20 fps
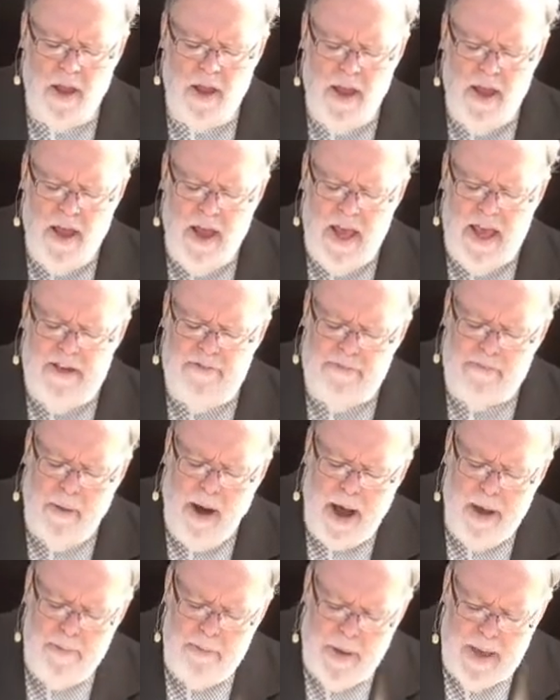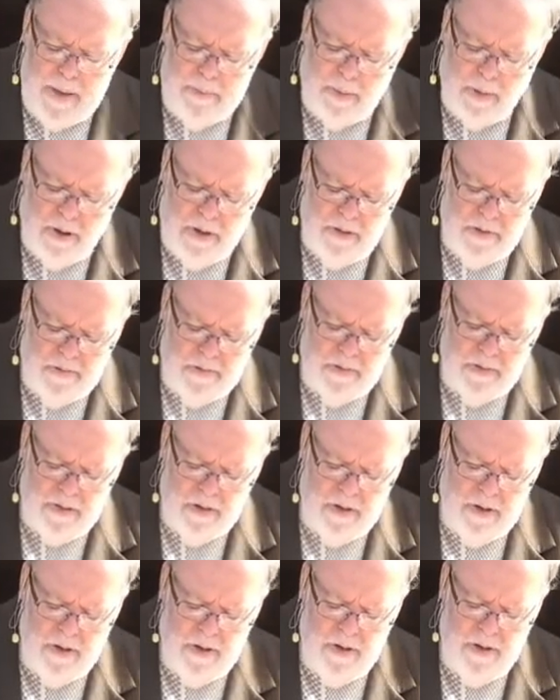If my people,
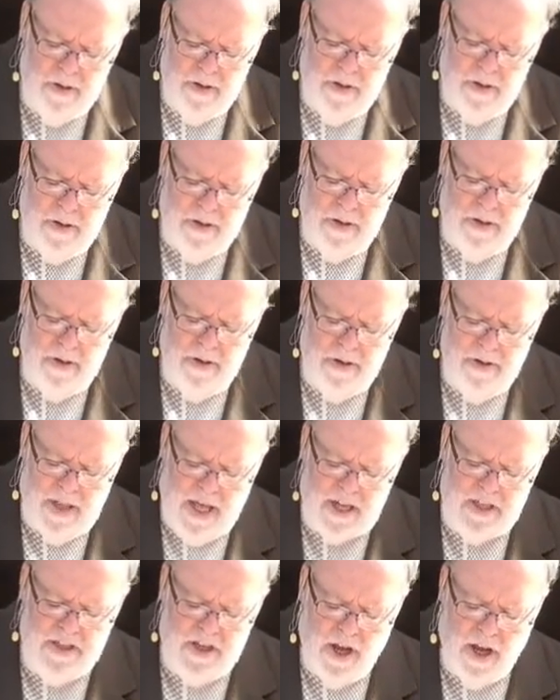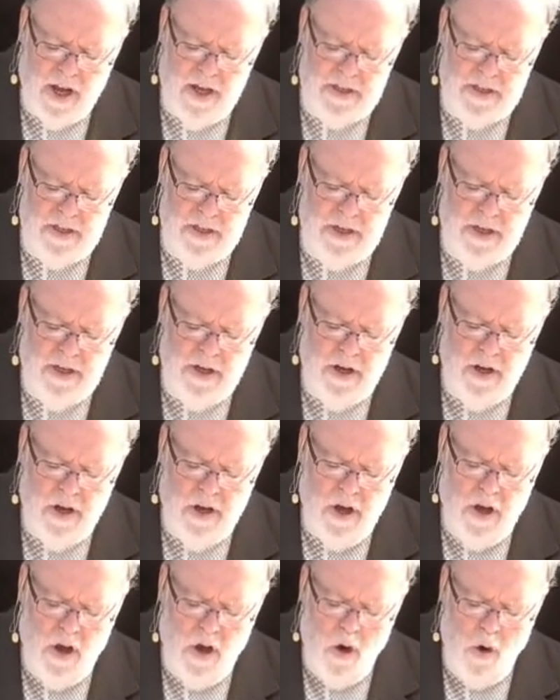that's us,
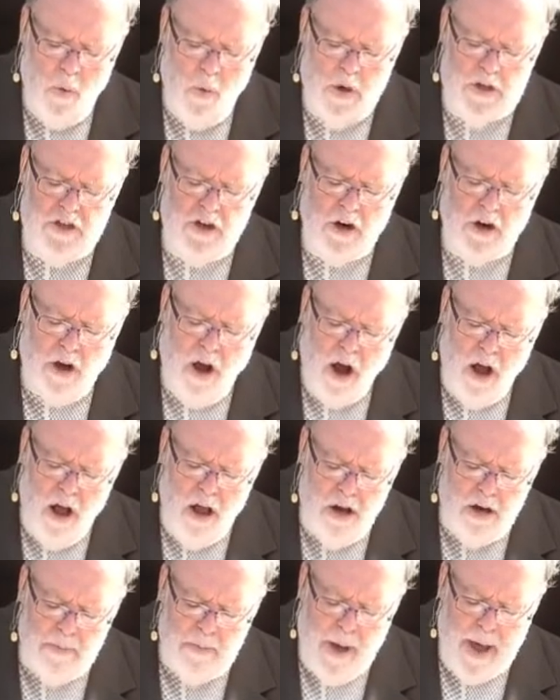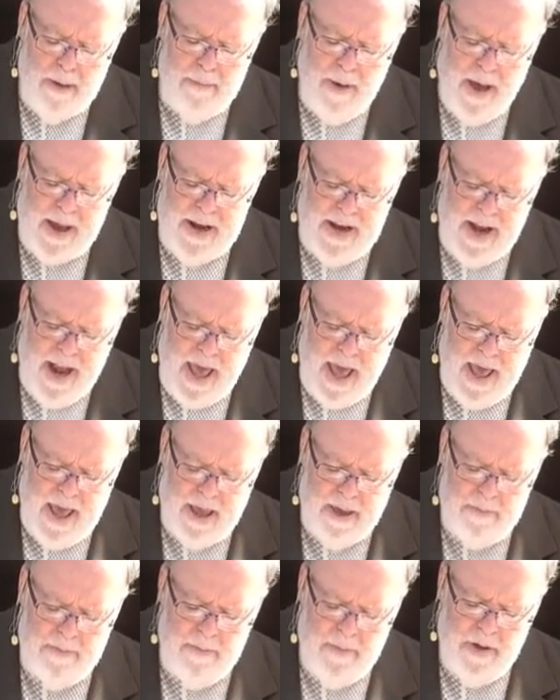which are called by my
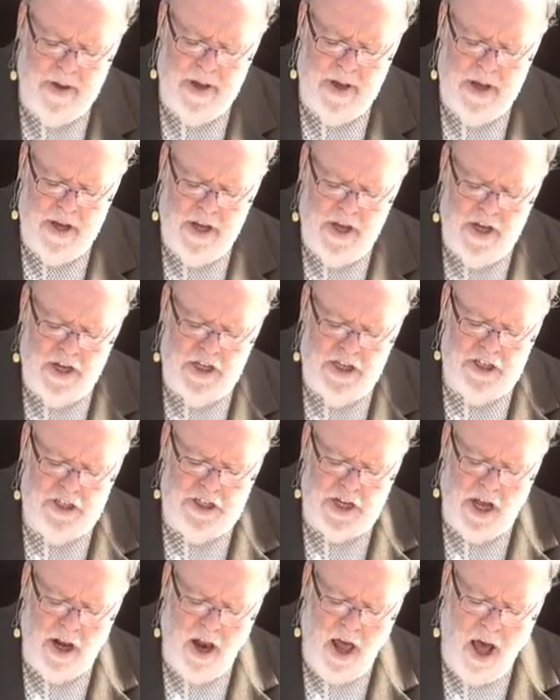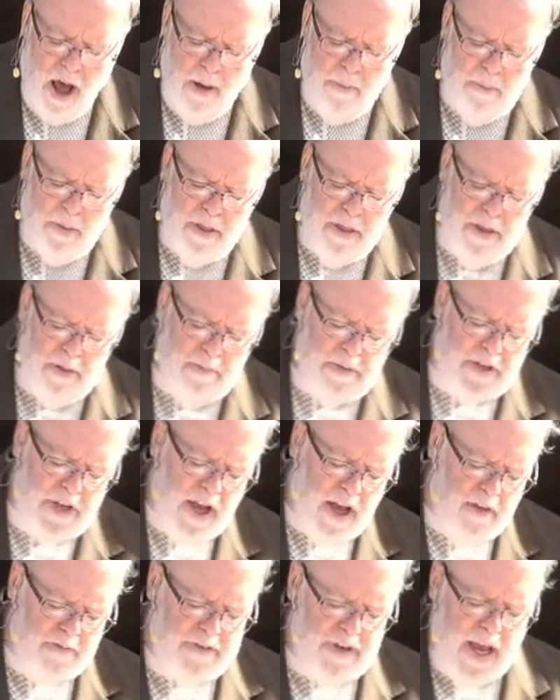name shall humble
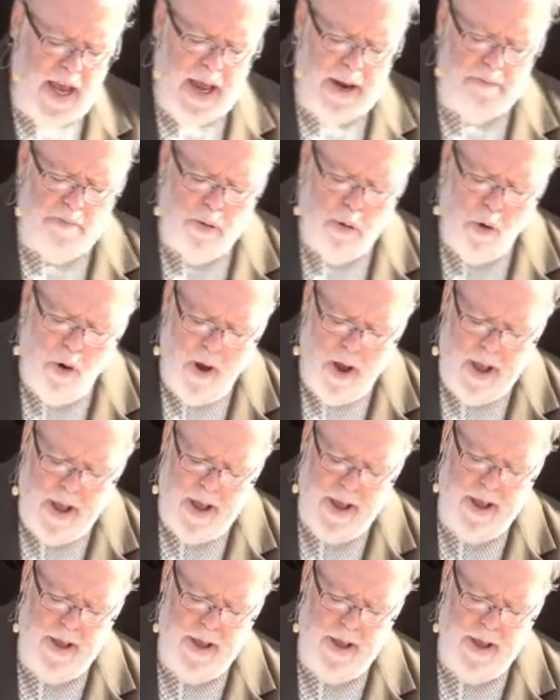themselves and pray.